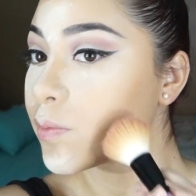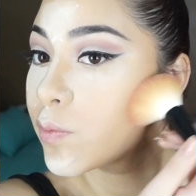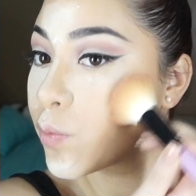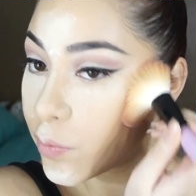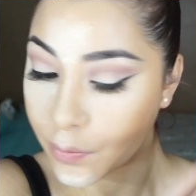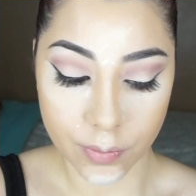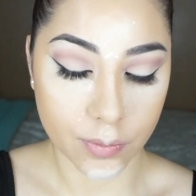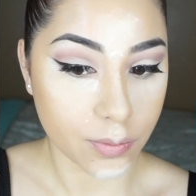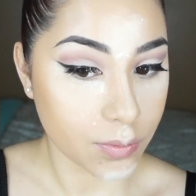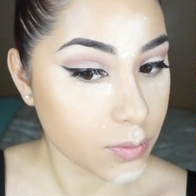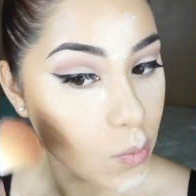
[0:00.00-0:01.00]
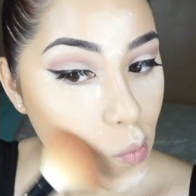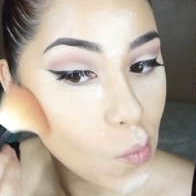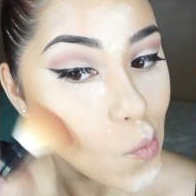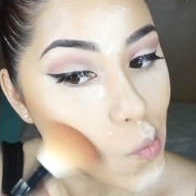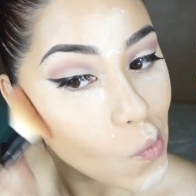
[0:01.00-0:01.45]
that
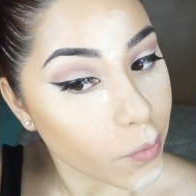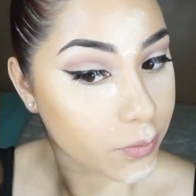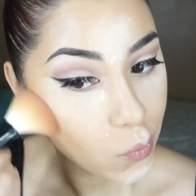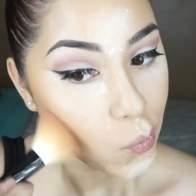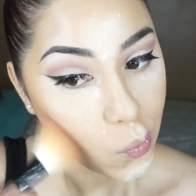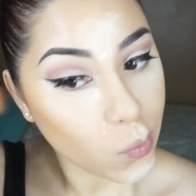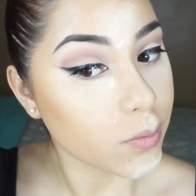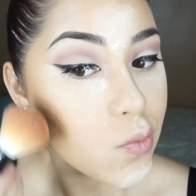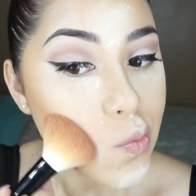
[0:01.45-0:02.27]
everywhere um,